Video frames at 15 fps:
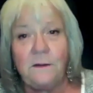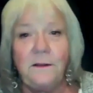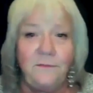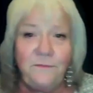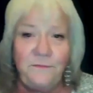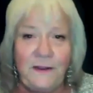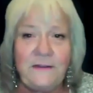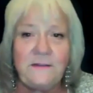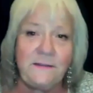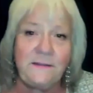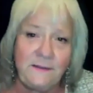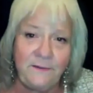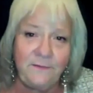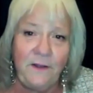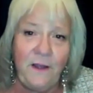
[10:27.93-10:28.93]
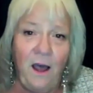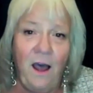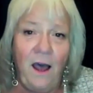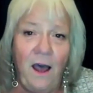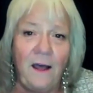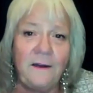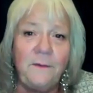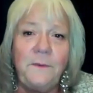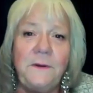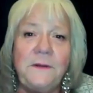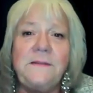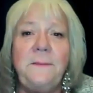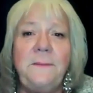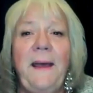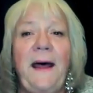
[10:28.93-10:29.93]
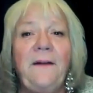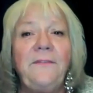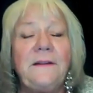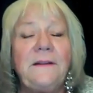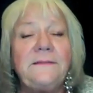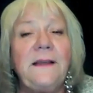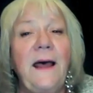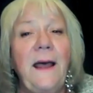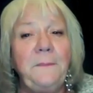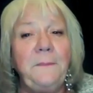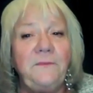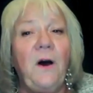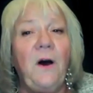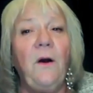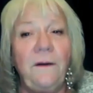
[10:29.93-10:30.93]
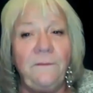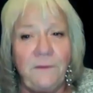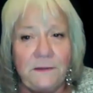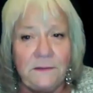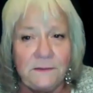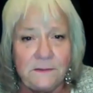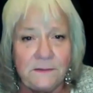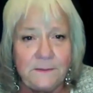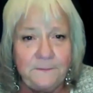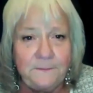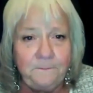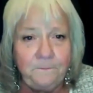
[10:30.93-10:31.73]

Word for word: the faces of God was about the time of harvest.